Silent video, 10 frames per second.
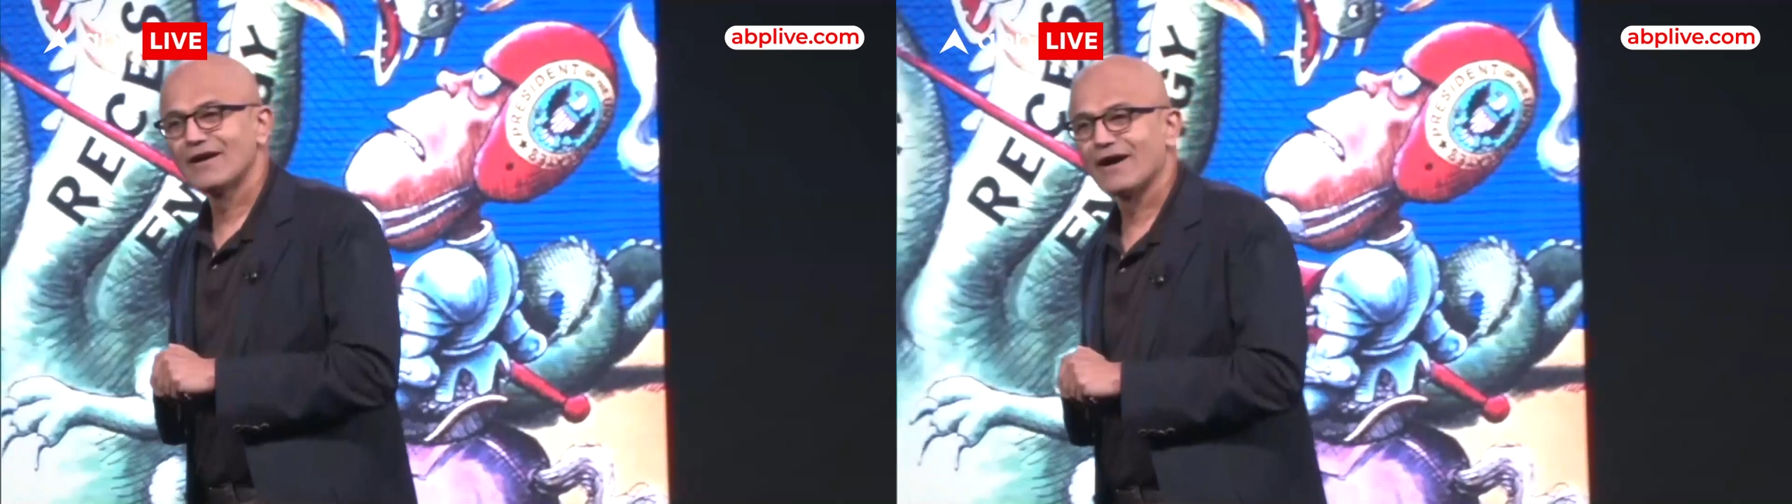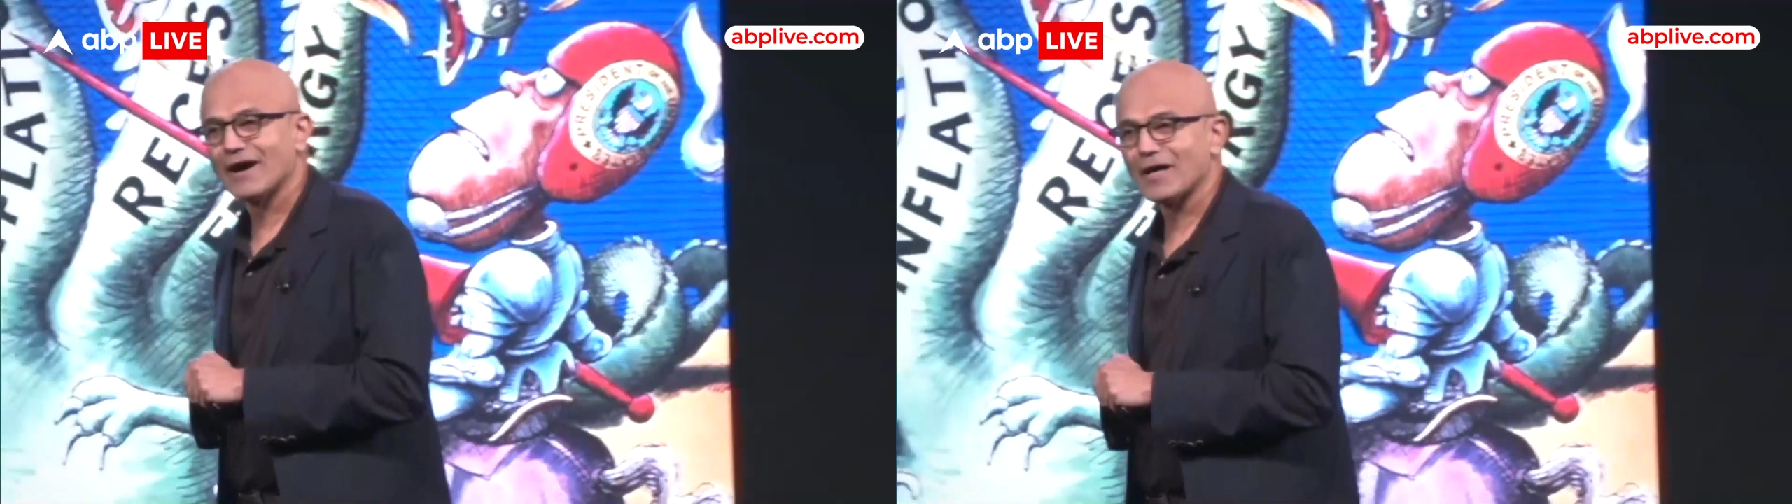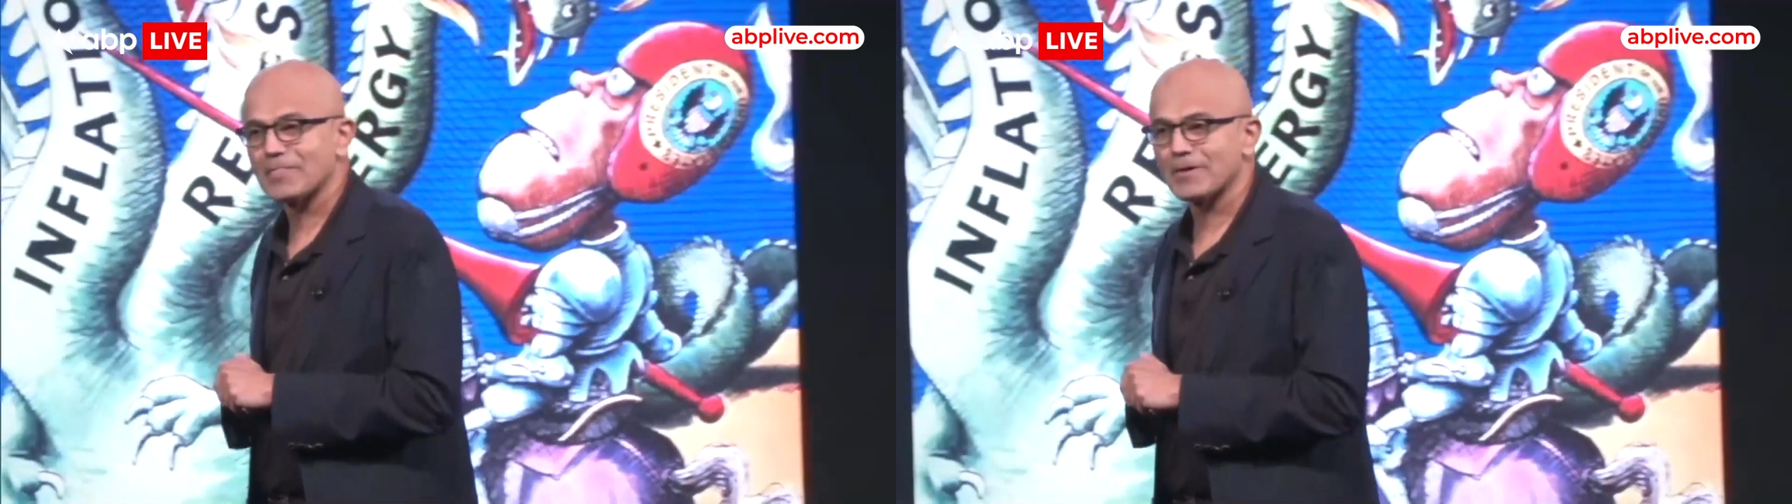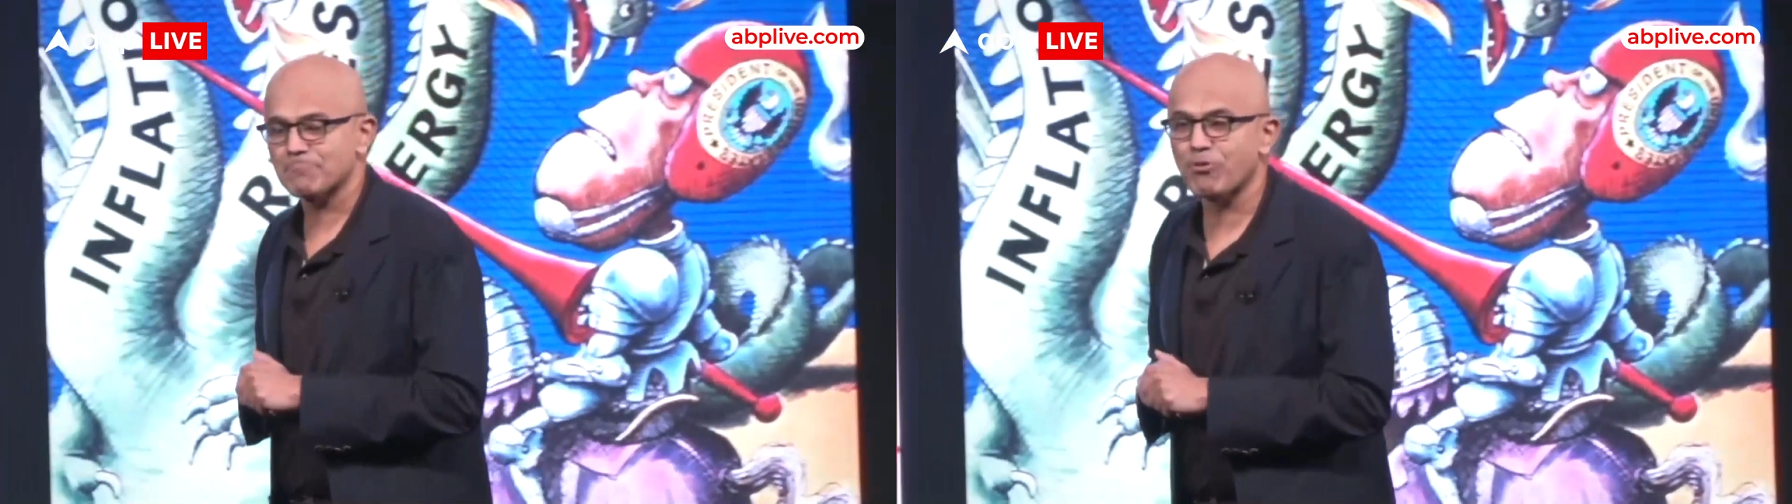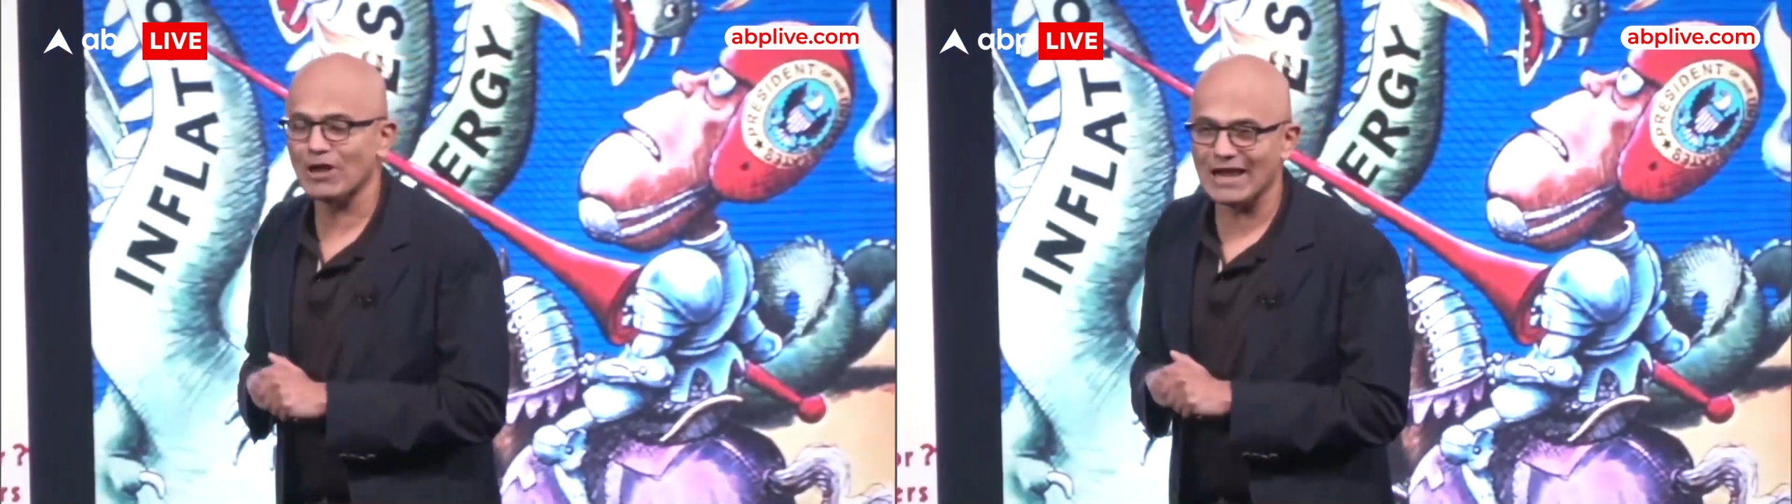
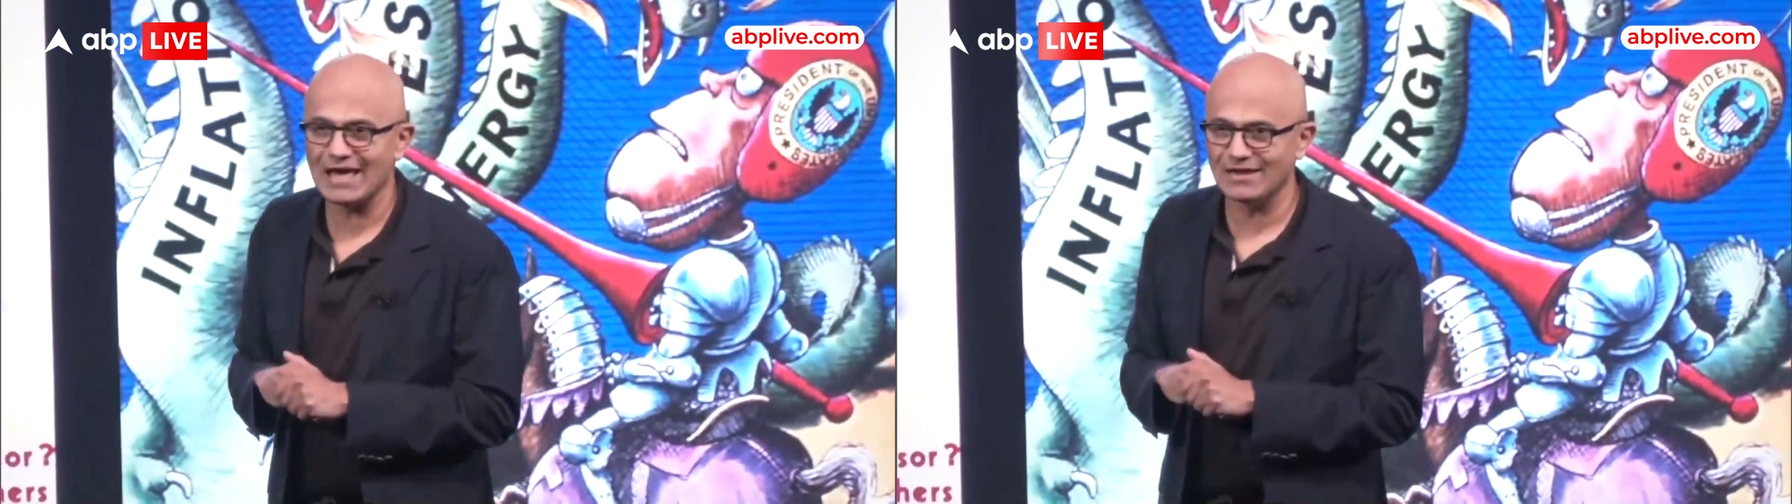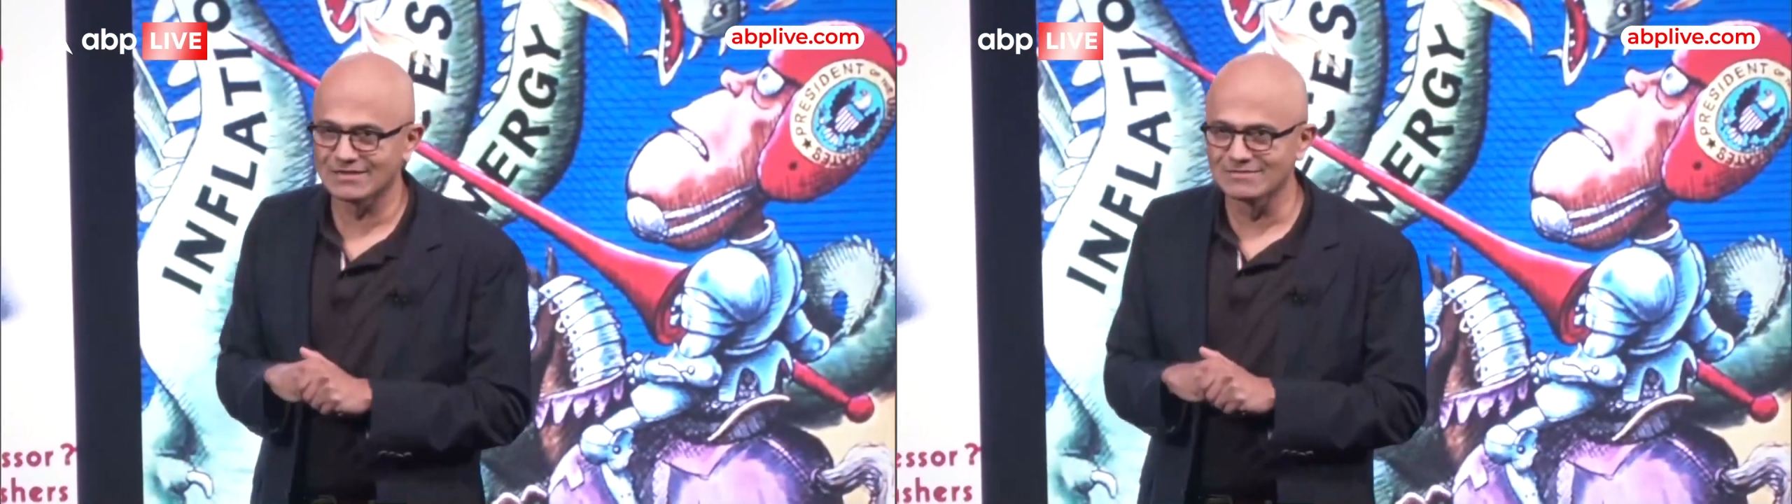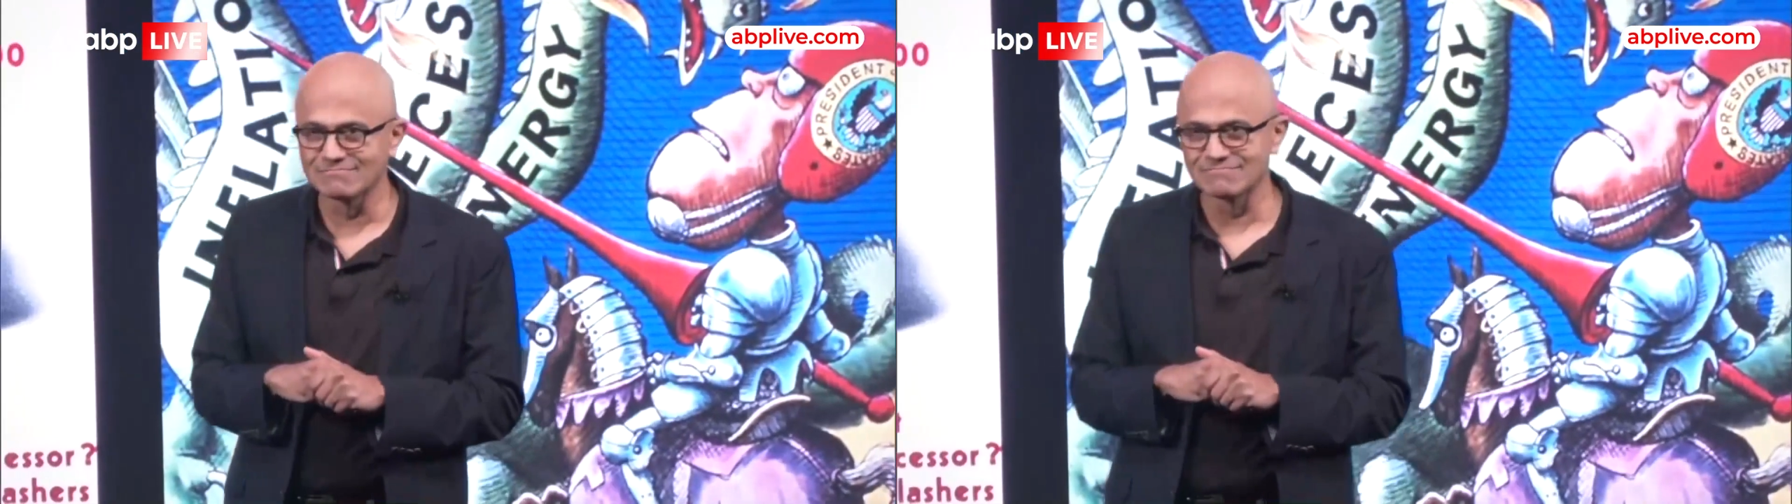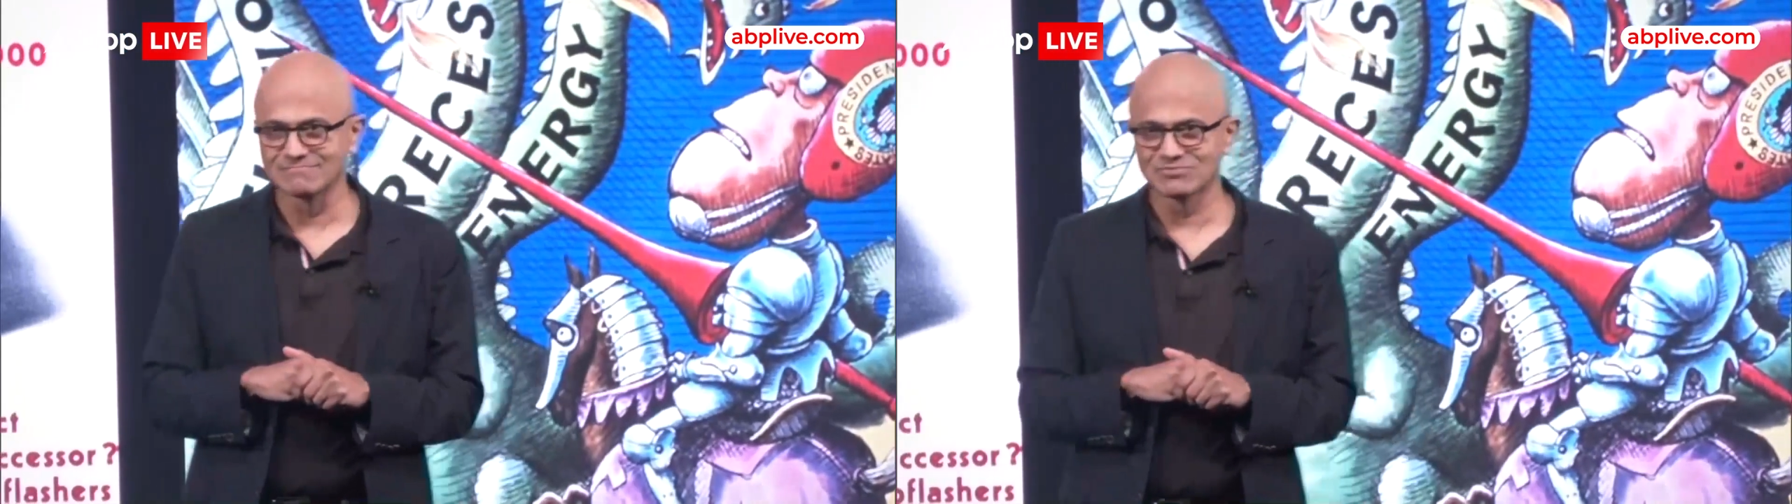that Paul Allen